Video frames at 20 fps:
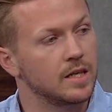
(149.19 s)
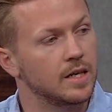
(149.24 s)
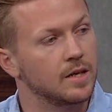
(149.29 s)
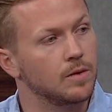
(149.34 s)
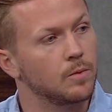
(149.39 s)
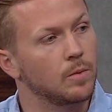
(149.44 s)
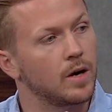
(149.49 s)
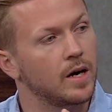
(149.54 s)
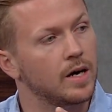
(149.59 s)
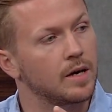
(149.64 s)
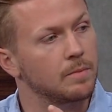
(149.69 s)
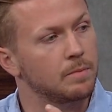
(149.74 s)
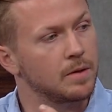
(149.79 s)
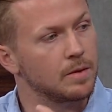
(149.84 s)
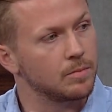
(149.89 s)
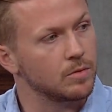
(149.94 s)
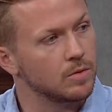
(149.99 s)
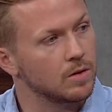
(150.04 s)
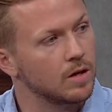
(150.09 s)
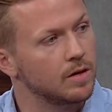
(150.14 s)
and why
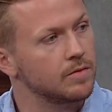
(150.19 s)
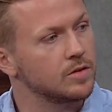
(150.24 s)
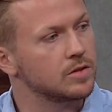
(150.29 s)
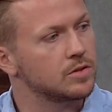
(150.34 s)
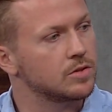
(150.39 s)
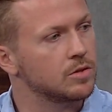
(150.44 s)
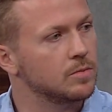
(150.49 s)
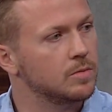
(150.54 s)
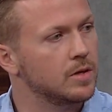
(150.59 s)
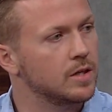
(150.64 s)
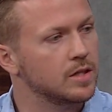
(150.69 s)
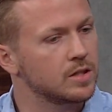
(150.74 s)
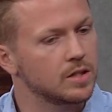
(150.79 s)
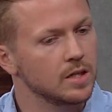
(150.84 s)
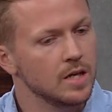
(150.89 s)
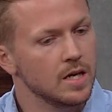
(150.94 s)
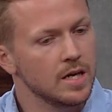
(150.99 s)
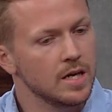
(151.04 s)
people love us so much